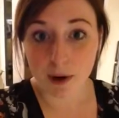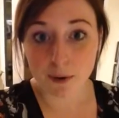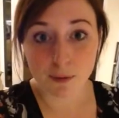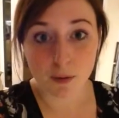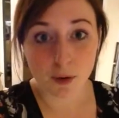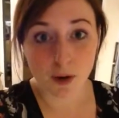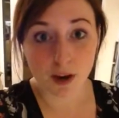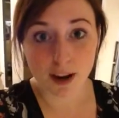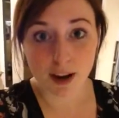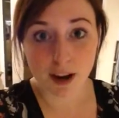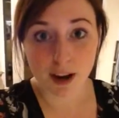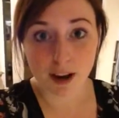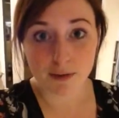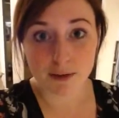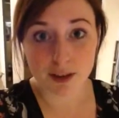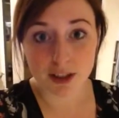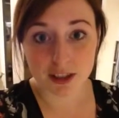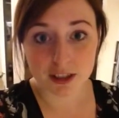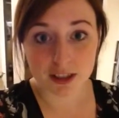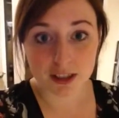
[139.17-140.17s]
feel like
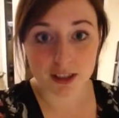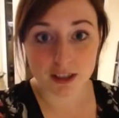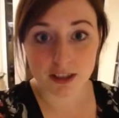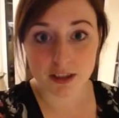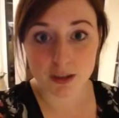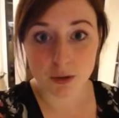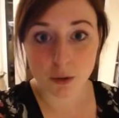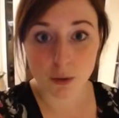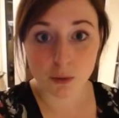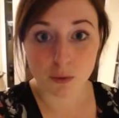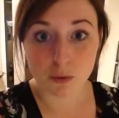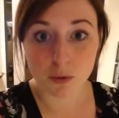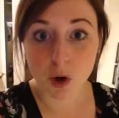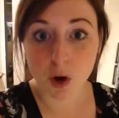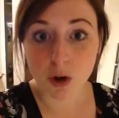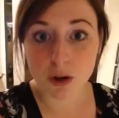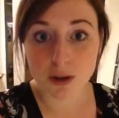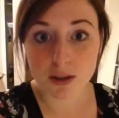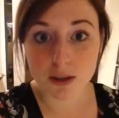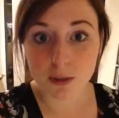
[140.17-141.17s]
I've just sort of
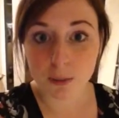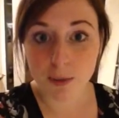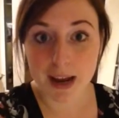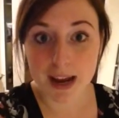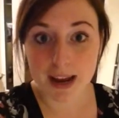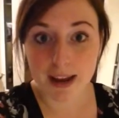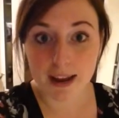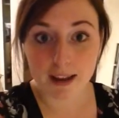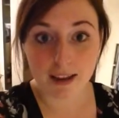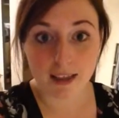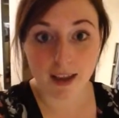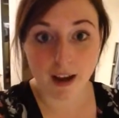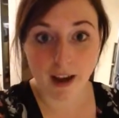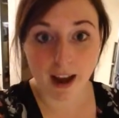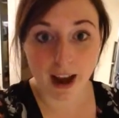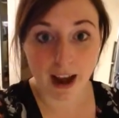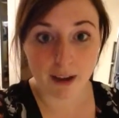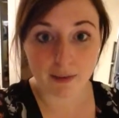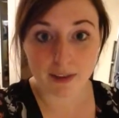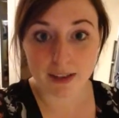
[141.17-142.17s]
lost a week, that I
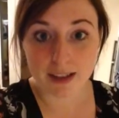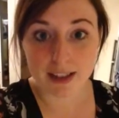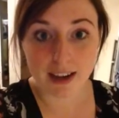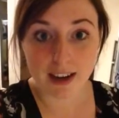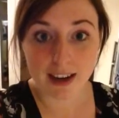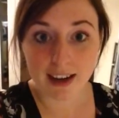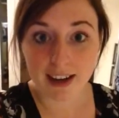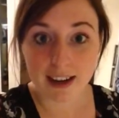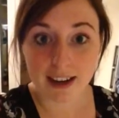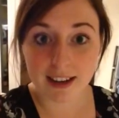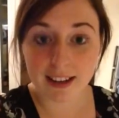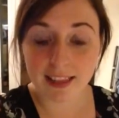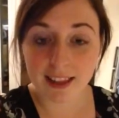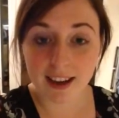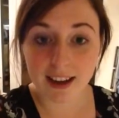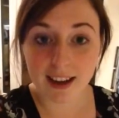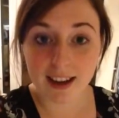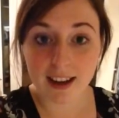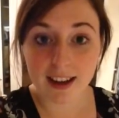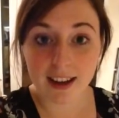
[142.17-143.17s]
haven't done
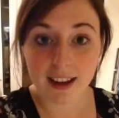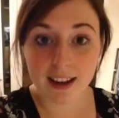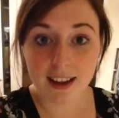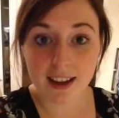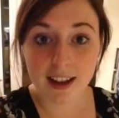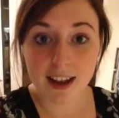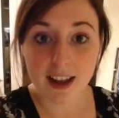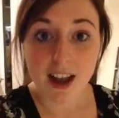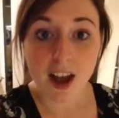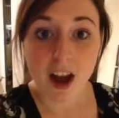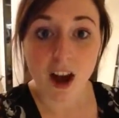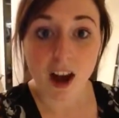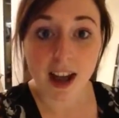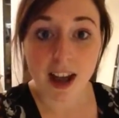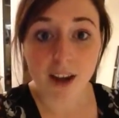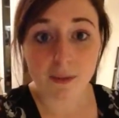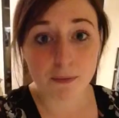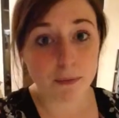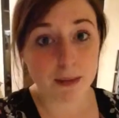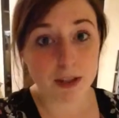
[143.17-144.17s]
anything in it. I
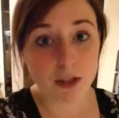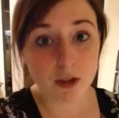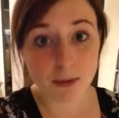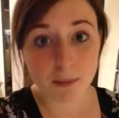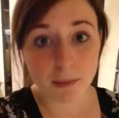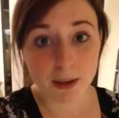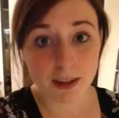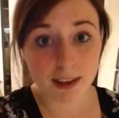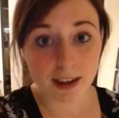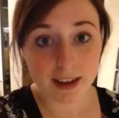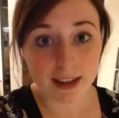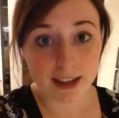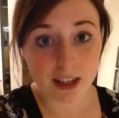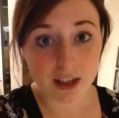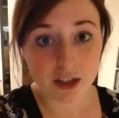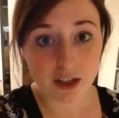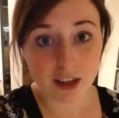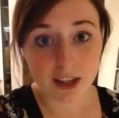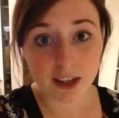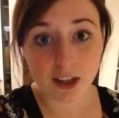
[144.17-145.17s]
haven't been doing my 30-day
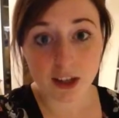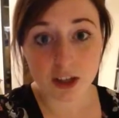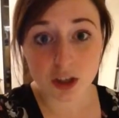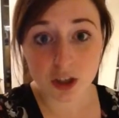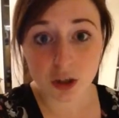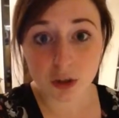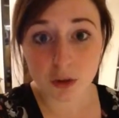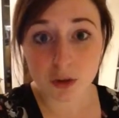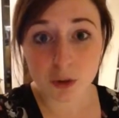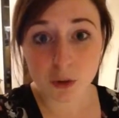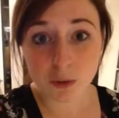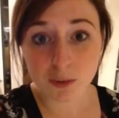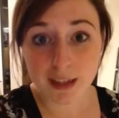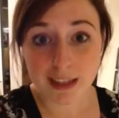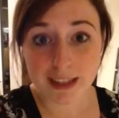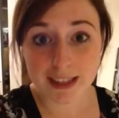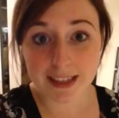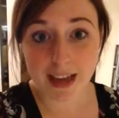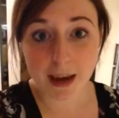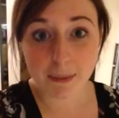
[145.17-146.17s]
shred and I do sort of
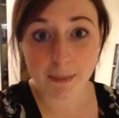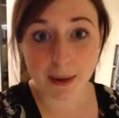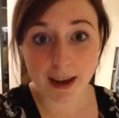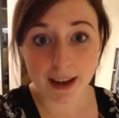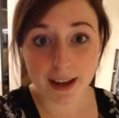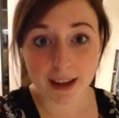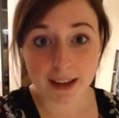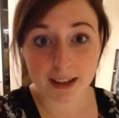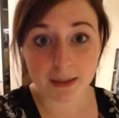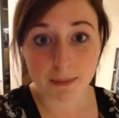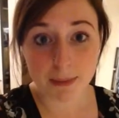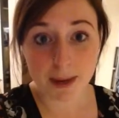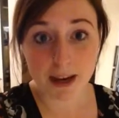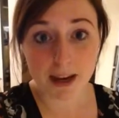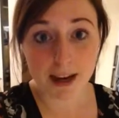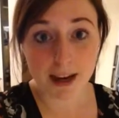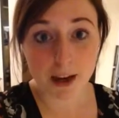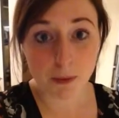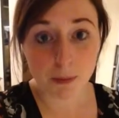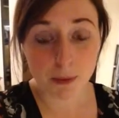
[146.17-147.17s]
need to get back into
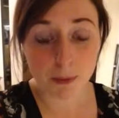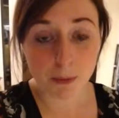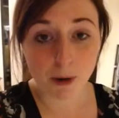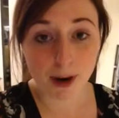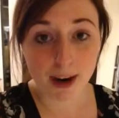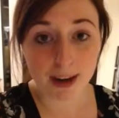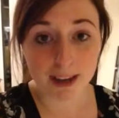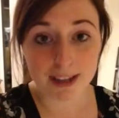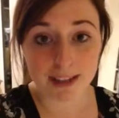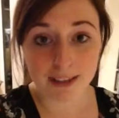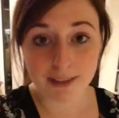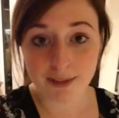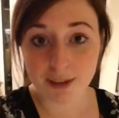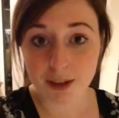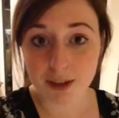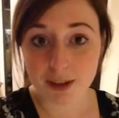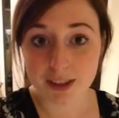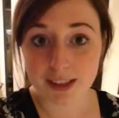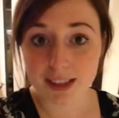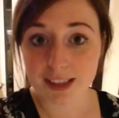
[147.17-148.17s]
being a little bit more active
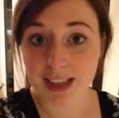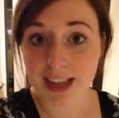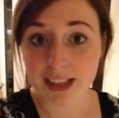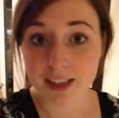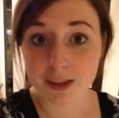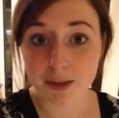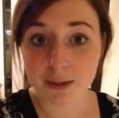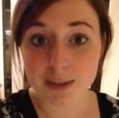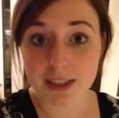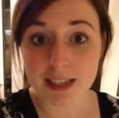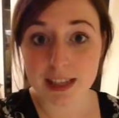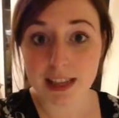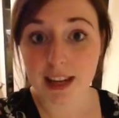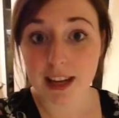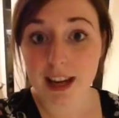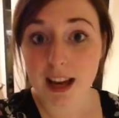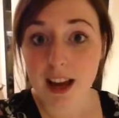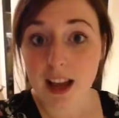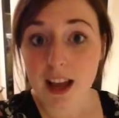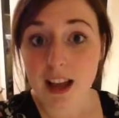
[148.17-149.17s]
because that's
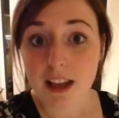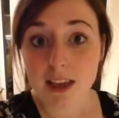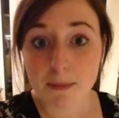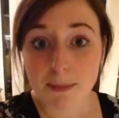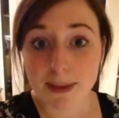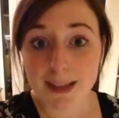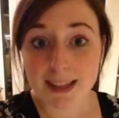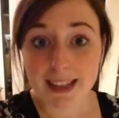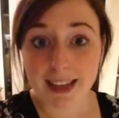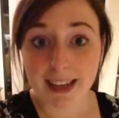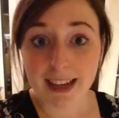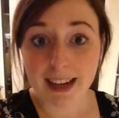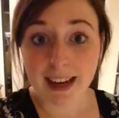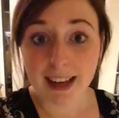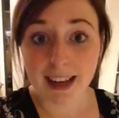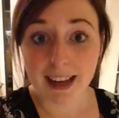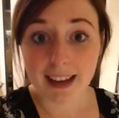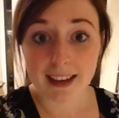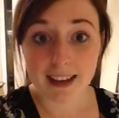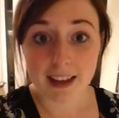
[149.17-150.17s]
obviously the missing
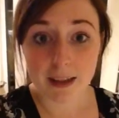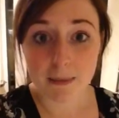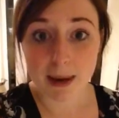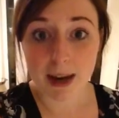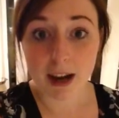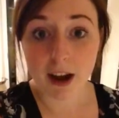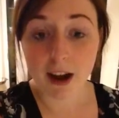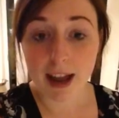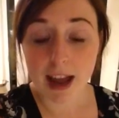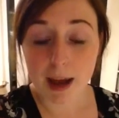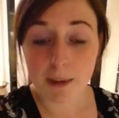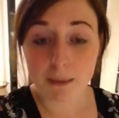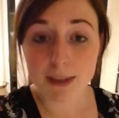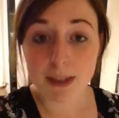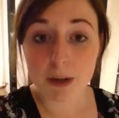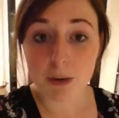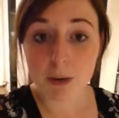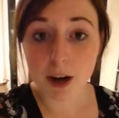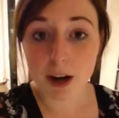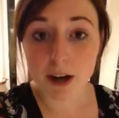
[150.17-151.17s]
link at the minute. I am
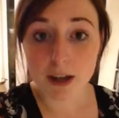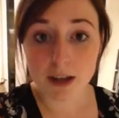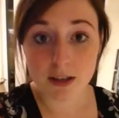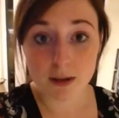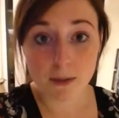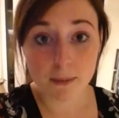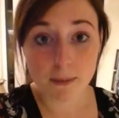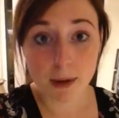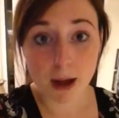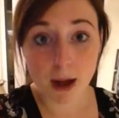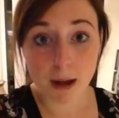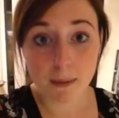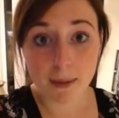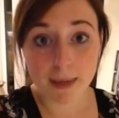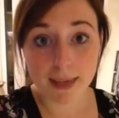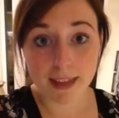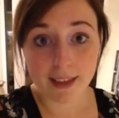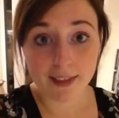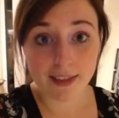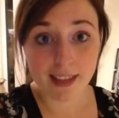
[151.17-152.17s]
still going to Zumba,
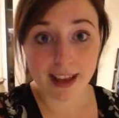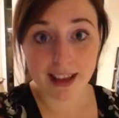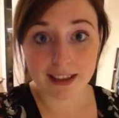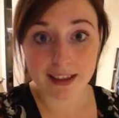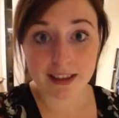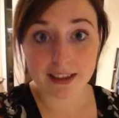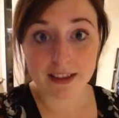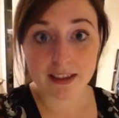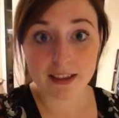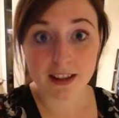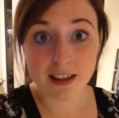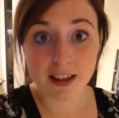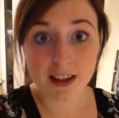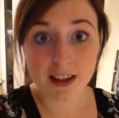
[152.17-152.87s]
but then that's